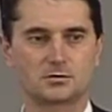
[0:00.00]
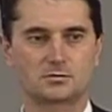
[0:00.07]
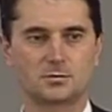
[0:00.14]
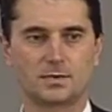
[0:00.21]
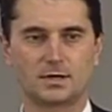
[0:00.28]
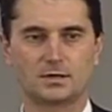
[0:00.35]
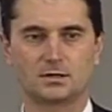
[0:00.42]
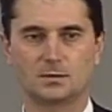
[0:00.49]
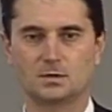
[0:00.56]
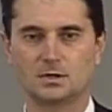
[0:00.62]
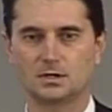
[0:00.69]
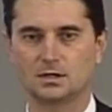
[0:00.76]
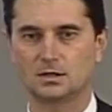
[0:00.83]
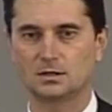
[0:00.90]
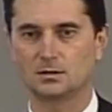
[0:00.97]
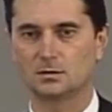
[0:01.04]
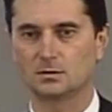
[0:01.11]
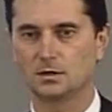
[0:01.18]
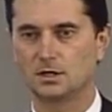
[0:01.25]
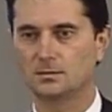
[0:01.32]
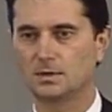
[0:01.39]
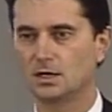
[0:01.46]
We have
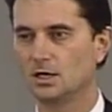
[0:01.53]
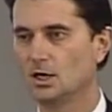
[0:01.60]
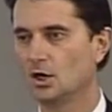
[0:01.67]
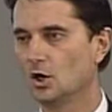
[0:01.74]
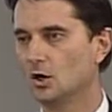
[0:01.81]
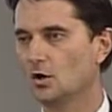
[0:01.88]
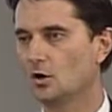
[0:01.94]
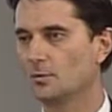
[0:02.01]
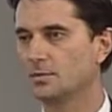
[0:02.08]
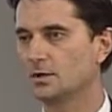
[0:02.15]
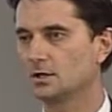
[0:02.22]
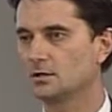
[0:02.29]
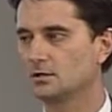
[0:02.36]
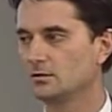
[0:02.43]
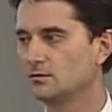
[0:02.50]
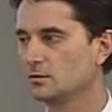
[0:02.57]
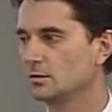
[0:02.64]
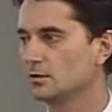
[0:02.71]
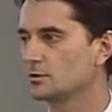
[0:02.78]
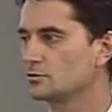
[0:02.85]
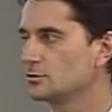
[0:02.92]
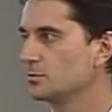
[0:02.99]
identified that there are
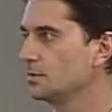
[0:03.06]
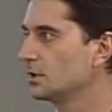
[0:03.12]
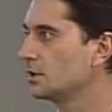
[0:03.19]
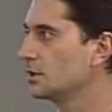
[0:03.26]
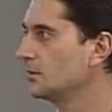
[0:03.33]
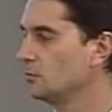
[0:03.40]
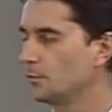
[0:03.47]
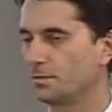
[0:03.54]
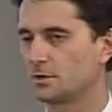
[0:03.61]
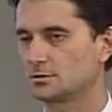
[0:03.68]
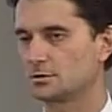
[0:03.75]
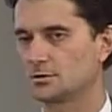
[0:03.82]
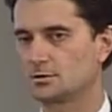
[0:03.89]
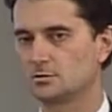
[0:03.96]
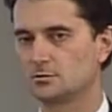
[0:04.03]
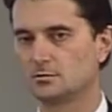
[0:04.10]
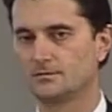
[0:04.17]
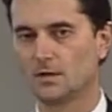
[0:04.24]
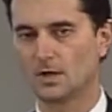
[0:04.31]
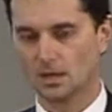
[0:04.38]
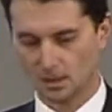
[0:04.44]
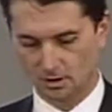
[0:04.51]
objective and
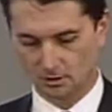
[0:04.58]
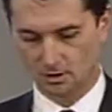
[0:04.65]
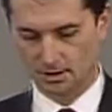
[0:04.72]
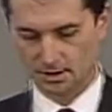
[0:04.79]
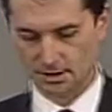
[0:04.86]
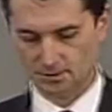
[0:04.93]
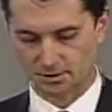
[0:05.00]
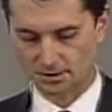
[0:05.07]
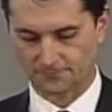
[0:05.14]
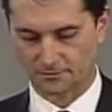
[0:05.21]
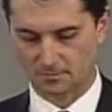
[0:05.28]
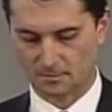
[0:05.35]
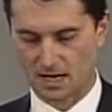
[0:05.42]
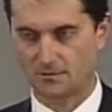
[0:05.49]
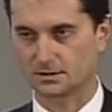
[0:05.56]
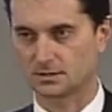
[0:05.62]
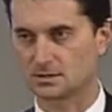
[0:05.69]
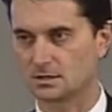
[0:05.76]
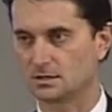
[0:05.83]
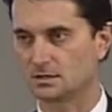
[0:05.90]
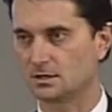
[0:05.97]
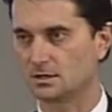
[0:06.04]
subjective reasons
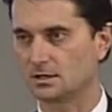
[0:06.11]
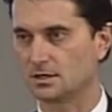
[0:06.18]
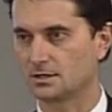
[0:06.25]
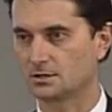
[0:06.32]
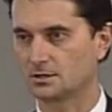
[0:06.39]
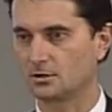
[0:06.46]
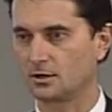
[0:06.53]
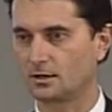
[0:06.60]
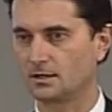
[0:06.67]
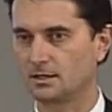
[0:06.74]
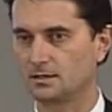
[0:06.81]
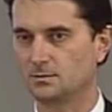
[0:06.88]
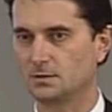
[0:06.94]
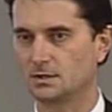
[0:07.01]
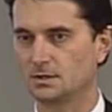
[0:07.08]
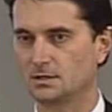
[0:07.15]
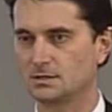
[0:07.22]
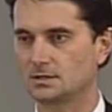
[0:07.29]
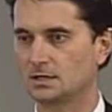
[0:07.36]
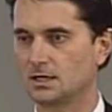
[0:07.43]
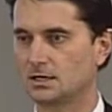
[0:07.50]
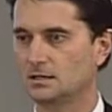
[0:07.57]
why
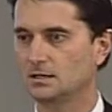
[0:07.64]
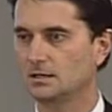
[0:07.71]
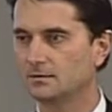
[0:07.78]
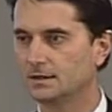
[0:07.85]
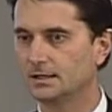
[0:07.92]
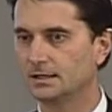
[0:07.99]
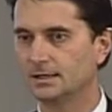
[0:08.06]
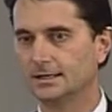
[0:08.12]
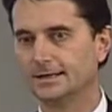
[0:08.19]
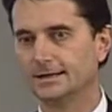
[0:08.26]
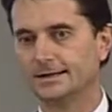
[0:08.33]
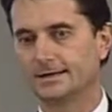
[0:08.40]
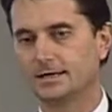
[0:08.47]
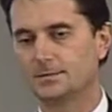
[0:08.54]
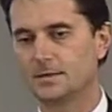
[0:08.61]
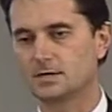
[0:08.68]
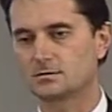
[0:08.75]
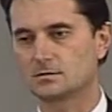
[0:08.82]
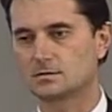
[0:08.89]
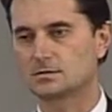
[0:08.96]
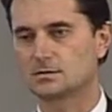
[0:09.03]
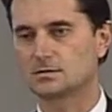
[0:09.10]
there is no united
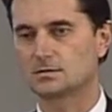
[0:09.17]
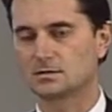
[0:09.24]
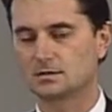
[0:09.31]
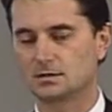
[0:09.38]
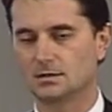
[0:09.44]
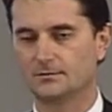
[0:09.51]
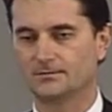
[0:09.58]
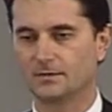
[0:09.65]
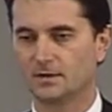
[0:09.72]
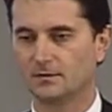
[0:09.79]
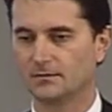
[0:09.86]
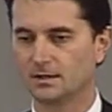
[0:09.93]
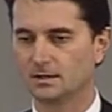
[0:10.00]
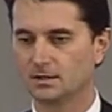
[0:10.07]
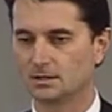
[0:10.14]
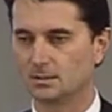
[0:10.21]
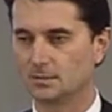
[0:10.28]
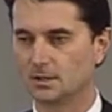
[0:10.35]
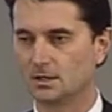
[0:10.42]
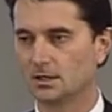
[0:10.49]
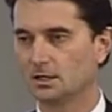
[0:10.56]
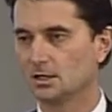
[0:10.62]
history of Europe. There are
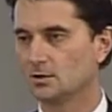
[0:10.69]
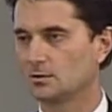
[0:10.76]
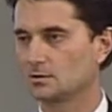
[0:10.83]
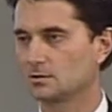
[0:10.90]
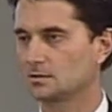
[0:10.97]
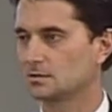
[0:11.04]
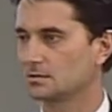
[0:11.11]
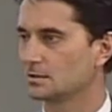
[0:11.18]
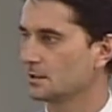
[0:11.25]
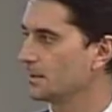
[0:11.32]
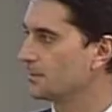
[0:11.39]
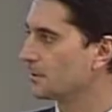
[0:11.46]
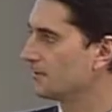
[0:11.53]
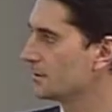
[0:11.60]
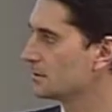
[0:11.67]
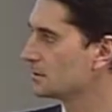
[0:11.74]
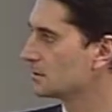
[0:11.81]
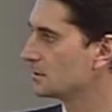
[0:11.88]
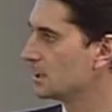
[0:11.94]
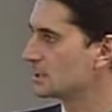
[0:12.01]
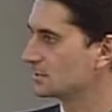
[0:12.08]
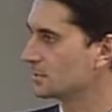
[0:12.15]
several different
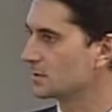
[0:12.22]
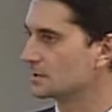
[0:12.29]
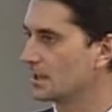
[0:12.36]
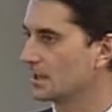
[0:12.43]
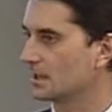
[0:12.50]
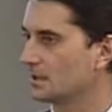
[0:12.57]
narratives.